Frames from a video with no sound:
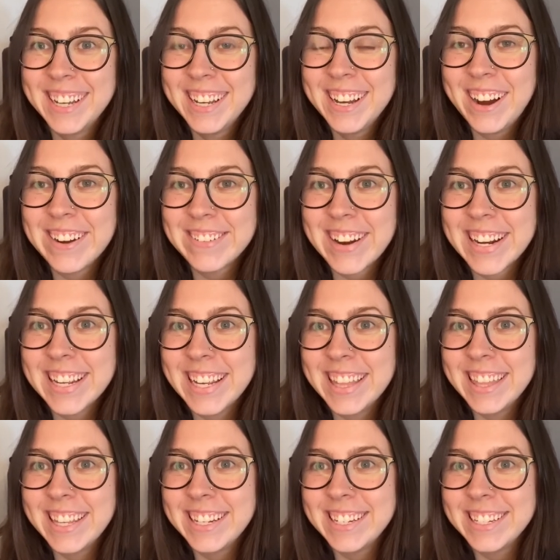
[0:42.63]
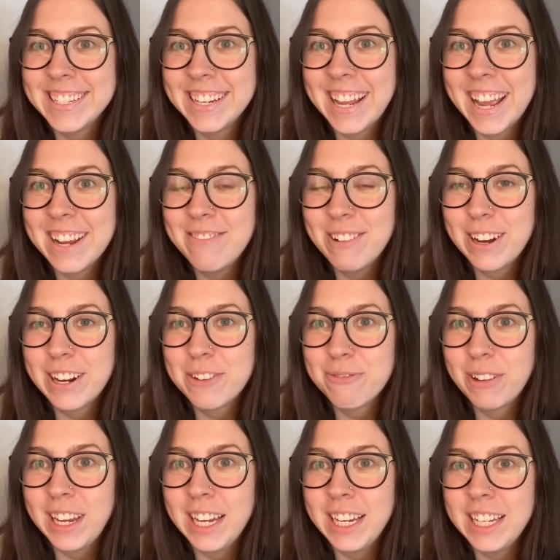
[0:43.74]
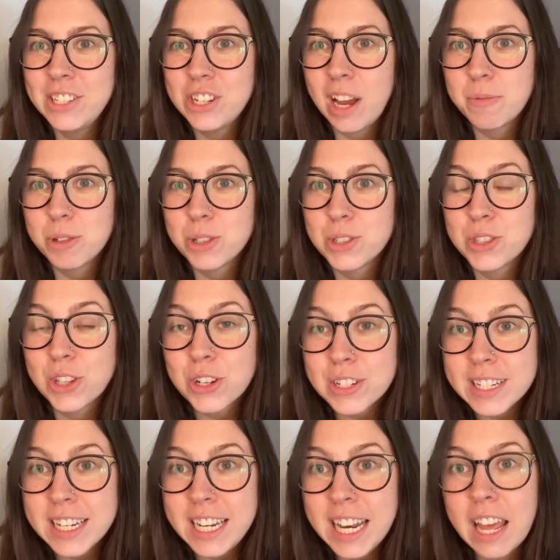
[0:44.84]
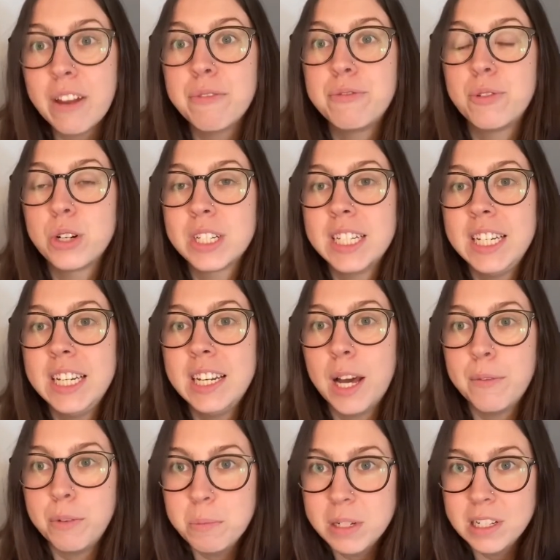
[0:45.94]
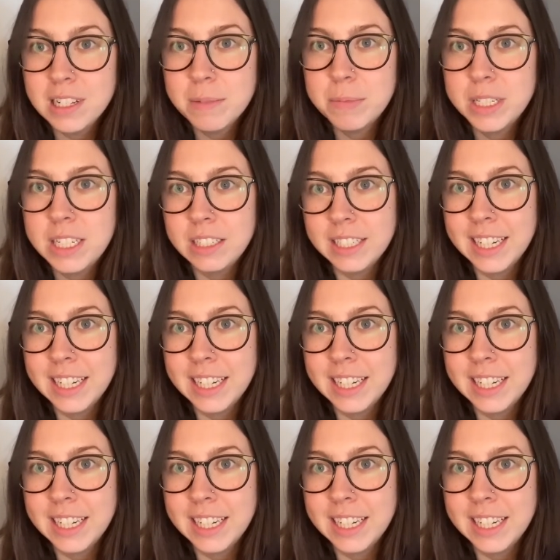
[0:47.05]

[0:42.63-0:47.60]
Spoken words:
Alrighty, and then today we're going to read chapters 13 and 14 of Amelia Bedelia.